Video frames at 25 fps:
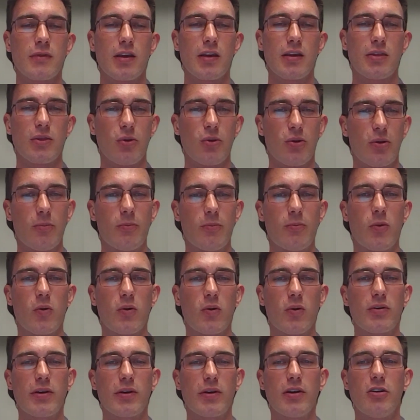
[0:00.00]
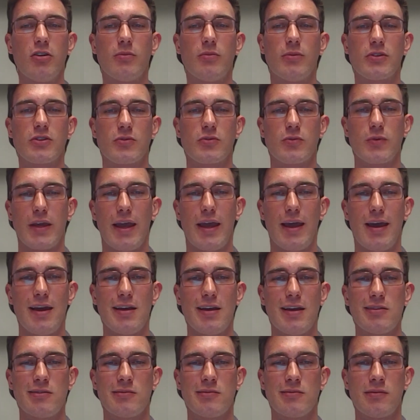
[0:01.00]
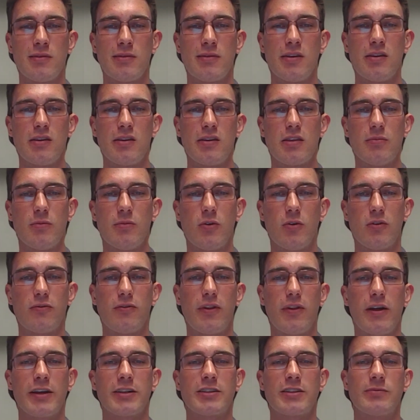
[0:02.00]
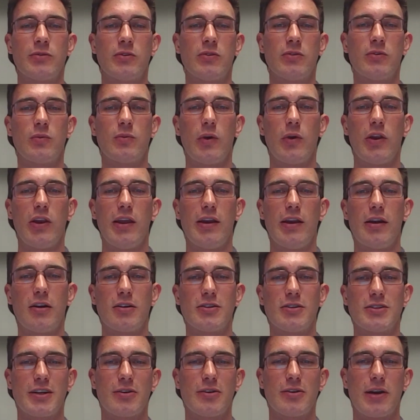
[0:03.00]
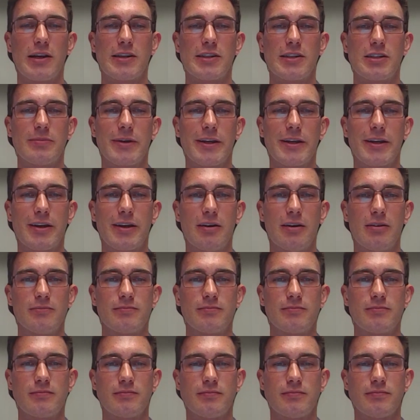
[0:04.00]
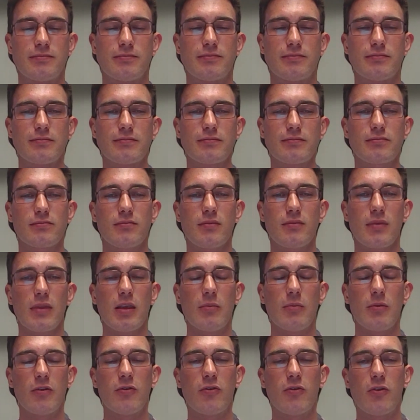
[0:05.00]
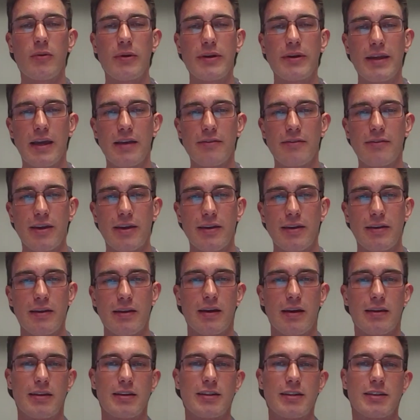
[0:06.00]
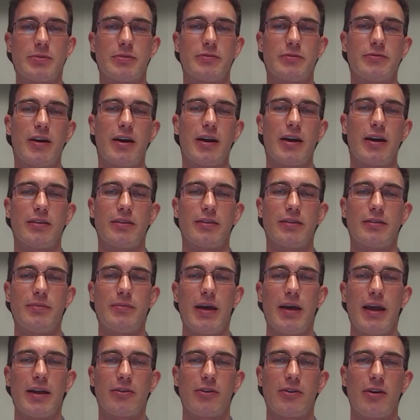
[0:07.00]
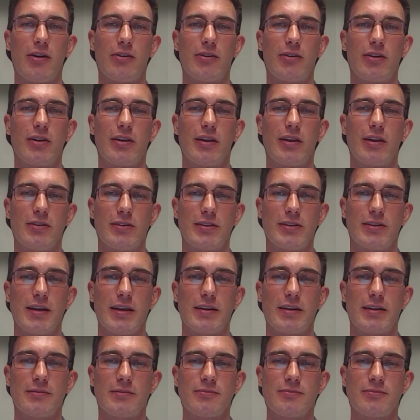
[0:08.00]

The more renewables we add, the more flexible we need our generation to become. Before we dive in, I'd like to provide a little background on Intertek.